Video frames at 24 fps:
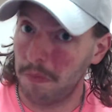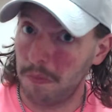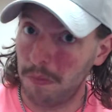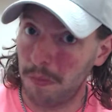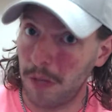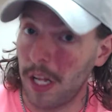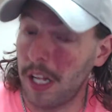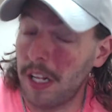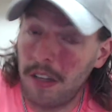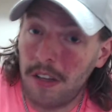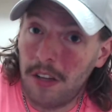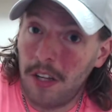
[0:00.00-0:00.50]

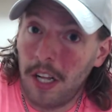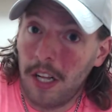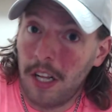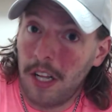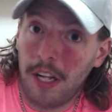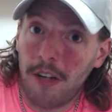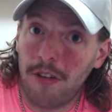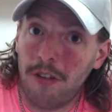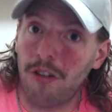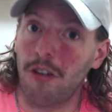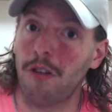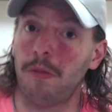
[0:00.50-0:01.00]
Let,
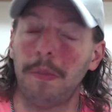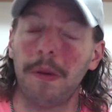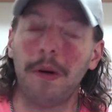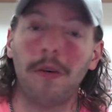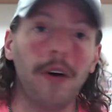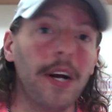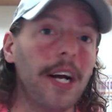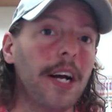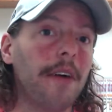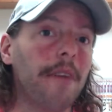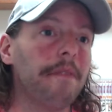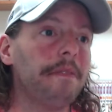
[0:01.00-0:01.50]
let's just be
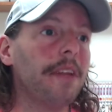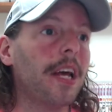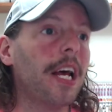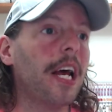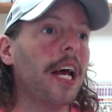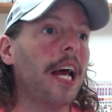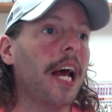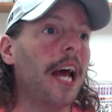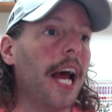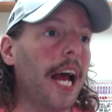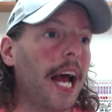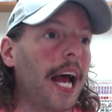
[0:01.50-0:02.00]
real.
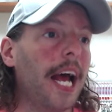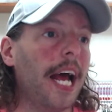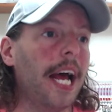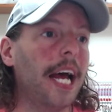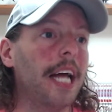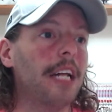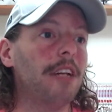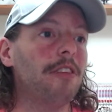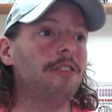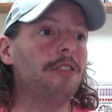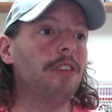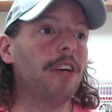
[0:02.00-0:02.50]

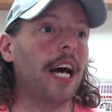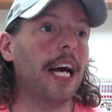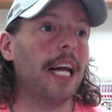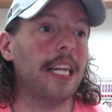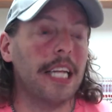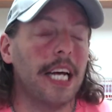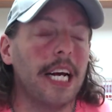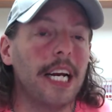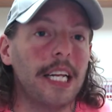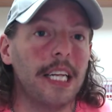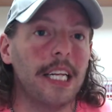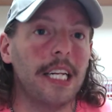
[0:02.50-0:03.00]
And at
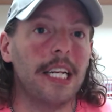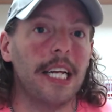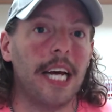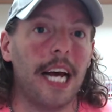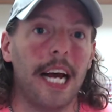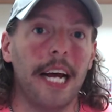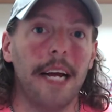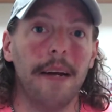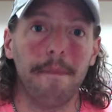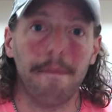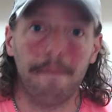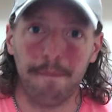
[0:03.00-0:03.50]
the end of the
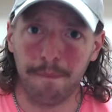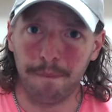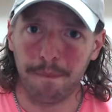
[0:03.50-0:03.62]
day,